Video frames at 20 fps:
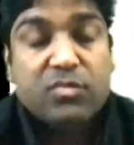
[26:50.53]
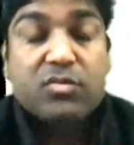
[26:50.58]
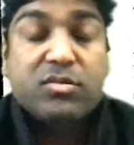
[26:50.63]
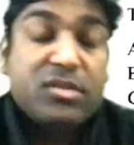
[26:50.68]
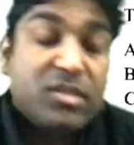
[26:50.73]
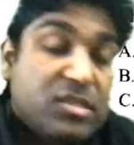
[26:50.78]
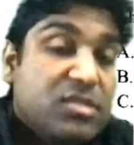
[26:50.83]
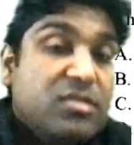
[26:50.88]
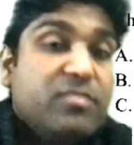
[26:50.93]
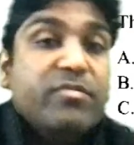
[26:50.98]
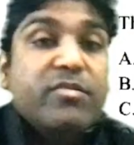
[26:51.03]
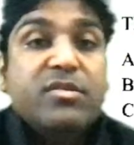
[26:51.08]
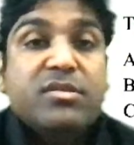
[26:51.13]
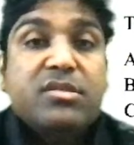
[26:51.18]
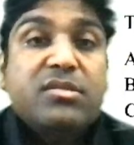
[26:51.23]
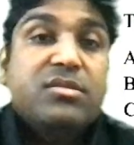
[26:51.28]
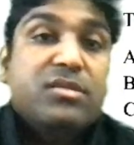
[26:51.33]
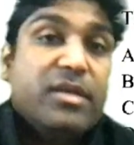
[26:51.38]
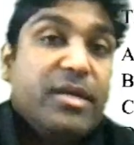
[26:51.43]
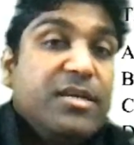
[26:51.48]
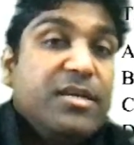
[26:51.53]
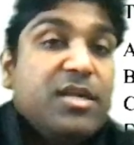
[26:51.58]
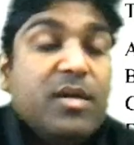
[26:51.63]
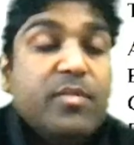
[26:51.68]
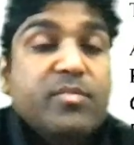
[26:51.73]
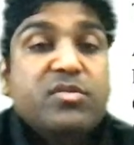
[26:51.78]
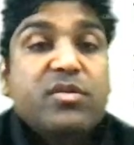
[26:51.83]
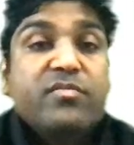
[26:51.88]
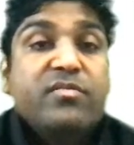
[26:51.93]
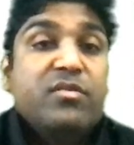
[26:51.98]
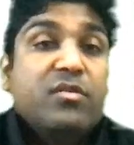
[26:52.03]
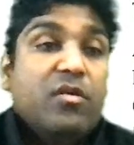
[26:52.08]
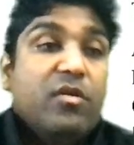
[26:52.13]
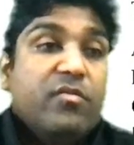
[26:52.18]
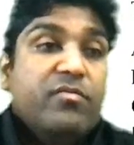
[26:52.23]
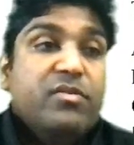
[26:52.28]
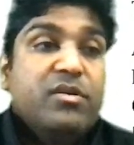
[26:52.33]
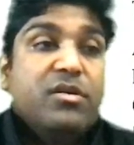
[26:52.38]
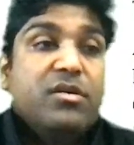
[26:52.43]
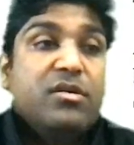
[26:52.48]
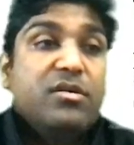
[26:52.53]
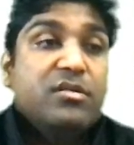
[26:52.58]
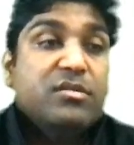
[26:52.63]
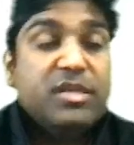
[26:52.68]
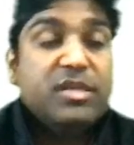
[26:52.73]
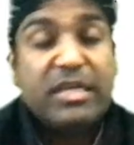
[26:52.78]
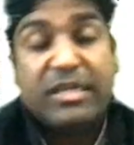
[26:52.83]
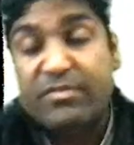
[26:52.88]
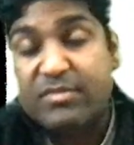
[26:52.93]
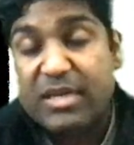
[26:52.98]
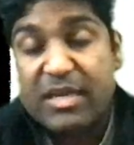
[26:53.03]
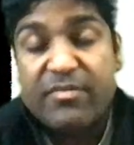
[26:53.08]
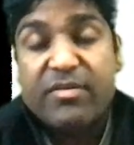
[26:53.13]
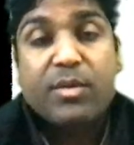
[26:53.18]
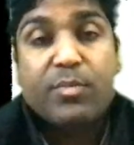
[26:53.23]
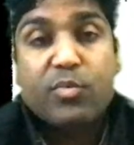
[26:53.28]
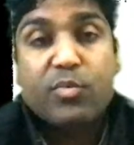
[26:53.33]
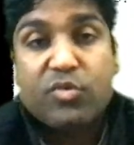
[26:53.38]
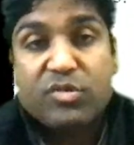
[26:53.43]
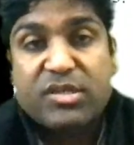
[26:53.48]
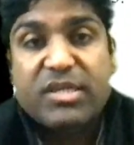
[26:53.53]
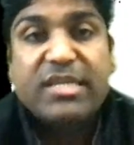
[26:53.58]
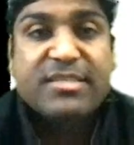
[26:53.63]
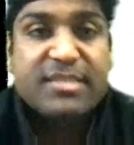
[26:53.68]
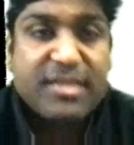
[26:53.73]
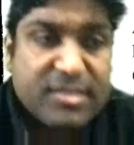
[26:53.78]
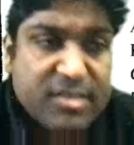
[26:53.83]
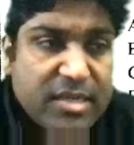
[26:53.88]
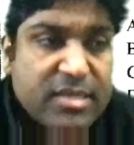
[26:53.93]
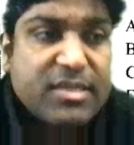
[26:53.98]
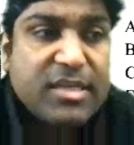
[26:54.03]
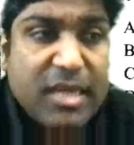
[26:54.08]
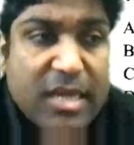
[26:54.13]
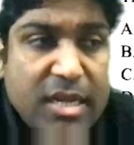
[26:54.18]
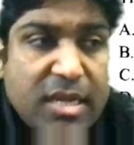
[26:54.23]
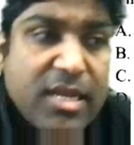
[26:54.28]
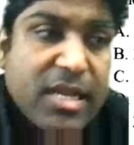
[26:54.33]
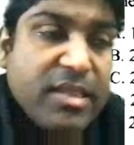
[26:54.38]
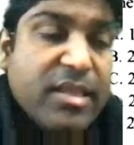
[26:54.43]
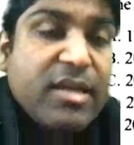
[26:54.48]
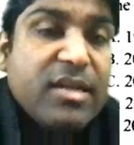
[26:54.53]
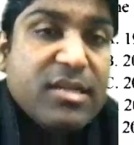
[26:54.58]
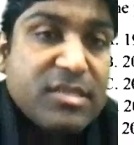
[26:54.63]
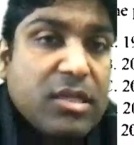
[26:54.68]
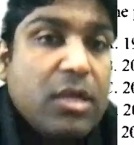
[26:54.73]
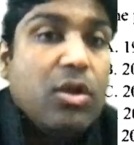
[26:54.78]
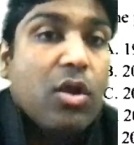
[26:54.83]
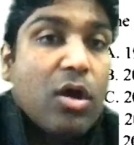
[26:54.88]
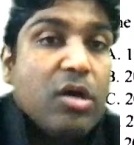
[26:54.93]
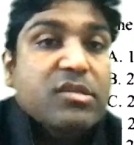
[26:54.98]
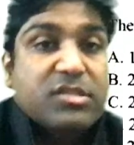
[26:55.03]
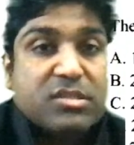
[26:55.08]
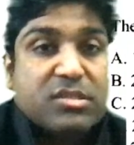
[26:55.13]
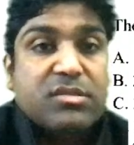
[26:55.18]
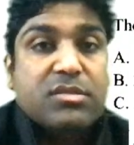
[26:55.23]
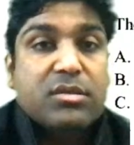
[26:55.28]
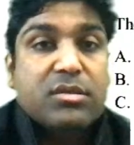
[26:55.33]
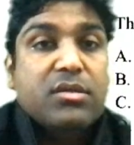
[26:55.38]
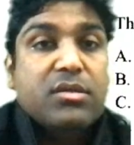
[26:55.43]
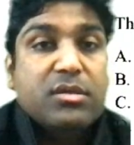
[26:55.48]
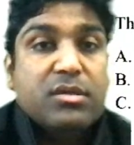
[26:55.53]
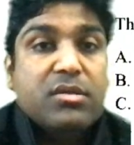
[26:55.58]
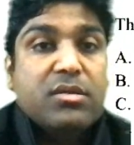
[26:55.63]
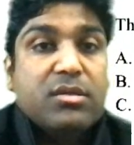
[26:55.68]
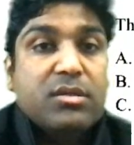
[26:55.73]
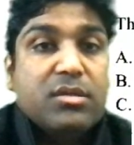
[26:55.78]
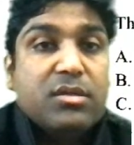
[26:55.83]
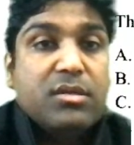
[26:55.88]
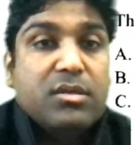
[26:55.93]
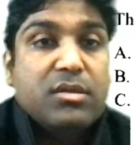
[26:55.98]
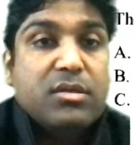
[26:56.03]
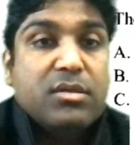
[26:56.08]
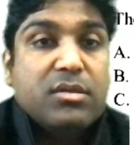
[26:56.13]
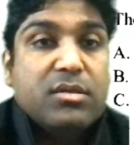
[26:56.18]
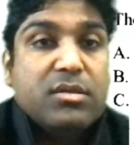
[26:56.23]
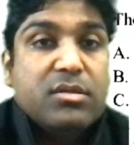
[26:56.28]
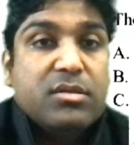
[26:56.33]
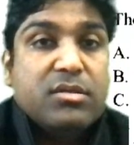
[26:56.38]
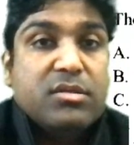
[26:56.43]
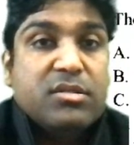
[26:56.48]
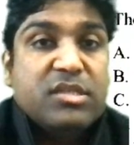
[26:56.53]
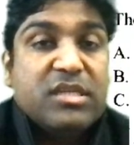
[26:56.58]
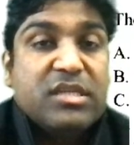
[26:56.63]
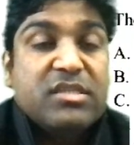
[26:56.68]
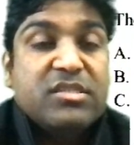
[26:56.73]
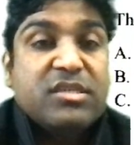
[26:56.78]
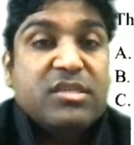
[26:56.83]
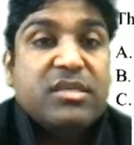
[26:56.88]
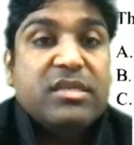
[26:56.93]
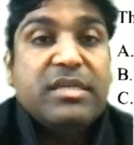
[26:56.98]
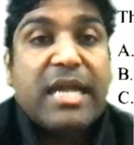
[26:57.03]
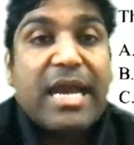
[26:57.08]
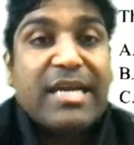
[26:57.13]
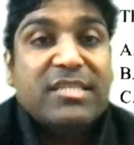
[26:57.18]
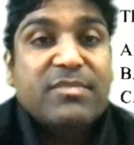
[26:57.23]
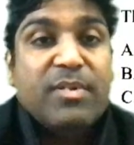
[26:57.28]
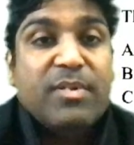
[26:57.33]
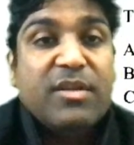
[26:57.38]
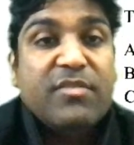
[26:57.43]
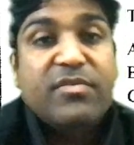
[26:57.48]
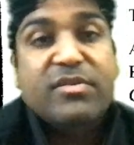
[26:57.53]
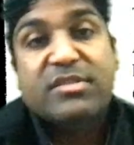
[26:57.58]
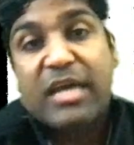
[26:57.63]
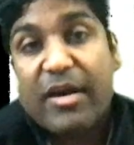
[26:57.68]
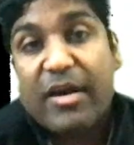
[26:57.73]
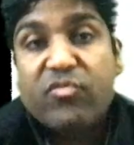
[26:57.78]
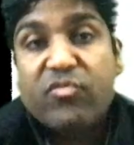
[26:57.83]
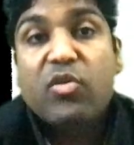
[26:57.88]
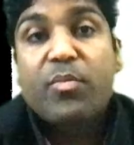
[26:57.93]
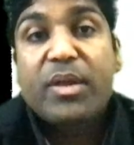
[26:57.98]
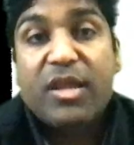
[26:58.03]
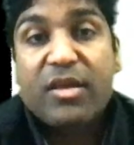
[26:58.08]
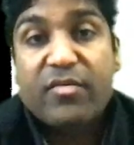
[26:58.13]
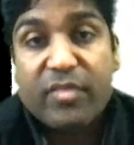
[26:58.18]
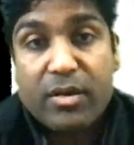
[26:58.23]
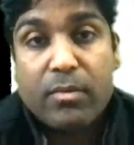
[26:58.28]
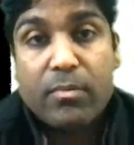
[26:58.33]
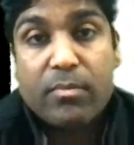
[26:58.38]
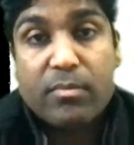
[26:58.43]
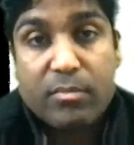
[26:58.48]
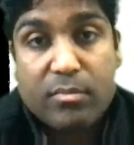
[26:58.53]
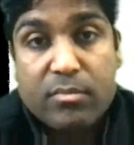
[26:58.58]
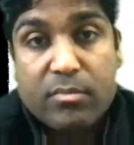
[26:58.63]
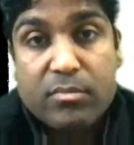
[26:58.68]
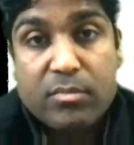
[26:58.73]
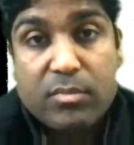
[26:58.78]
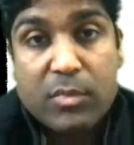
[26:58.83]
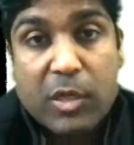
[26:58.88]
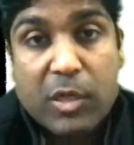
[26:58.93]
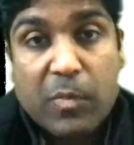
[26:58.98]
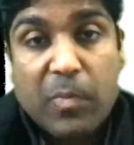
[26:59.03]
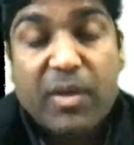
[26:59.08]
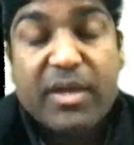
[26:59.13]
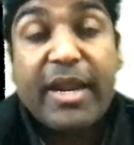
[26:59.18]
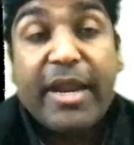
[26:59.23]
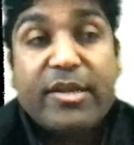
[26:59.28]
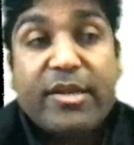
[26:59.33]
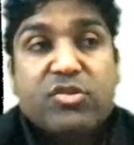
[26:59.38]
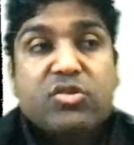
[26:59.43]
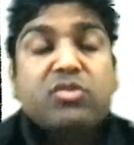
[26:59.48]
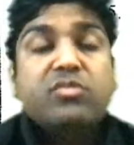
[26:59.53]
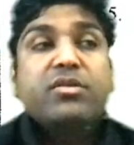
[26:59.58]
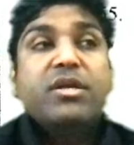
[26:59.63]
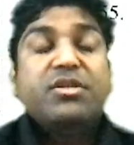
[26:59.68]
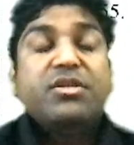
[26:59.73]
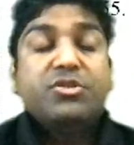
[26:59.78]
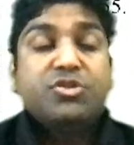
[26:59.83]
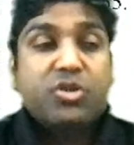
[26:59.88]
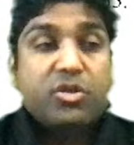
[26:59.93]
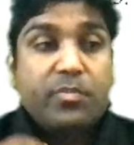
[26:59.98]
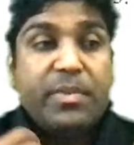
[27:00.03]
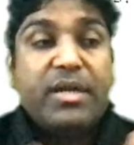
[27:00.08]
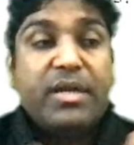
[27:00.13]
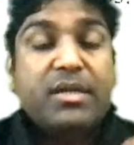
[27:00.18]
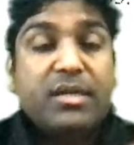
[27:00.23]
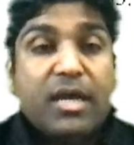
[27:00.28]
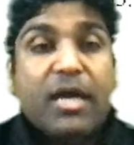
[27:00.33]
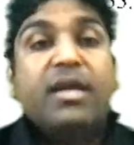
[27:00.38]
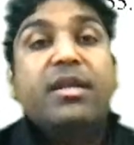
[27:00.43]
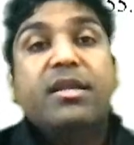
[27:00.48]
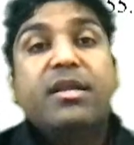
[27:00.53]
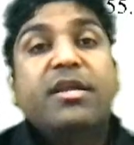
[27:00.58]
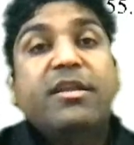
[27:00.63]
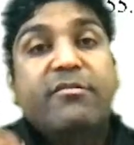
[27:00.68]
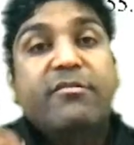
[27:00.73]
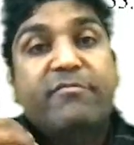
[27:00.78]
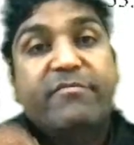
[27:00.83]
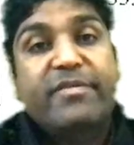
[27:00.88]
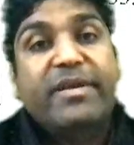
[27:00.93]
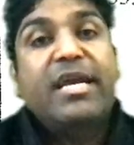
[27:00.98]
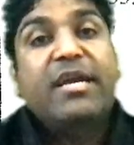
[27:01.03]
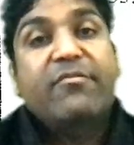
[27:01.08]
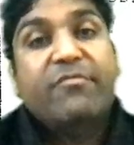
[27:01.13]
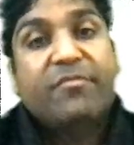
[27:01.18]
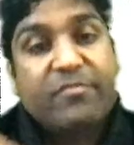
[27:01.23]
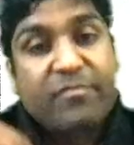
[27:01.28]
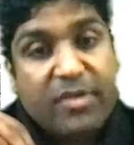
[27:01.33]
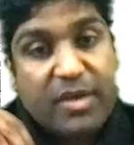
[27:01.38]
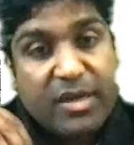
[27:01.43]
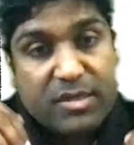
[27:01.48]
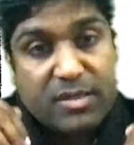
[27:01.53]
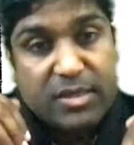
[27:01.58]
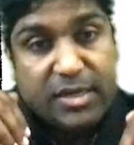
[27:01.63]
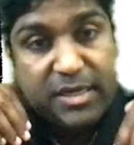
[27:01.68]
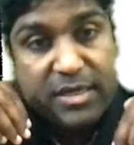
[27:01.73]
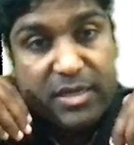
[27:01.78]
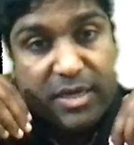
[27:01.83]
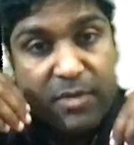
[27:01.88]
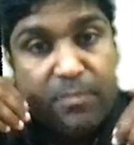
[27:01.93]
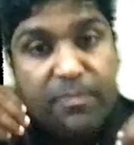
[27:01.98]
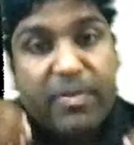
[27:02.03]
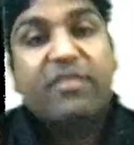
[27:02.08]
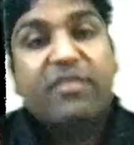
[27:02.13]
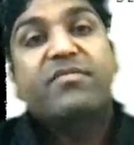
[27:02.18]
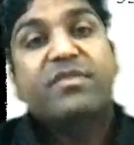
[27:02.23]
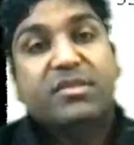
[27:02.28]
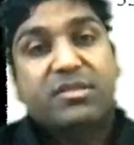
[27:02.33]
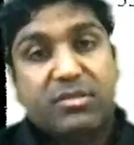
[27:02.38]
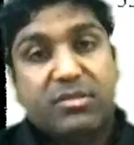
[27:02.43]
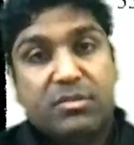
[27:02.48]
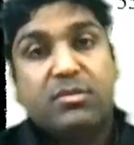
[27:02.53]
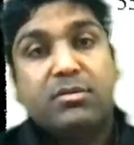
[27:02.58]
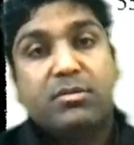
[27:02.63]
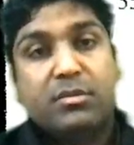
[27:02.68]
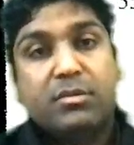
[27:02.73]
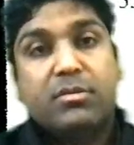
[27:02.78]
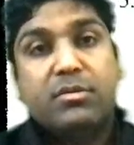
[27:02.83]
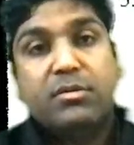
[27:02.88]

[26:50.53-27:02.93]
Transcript: This was in terms of the he never opposed. He said that there is a loss. So certain tax benefits have to be given, but it should be done in a way it benefits.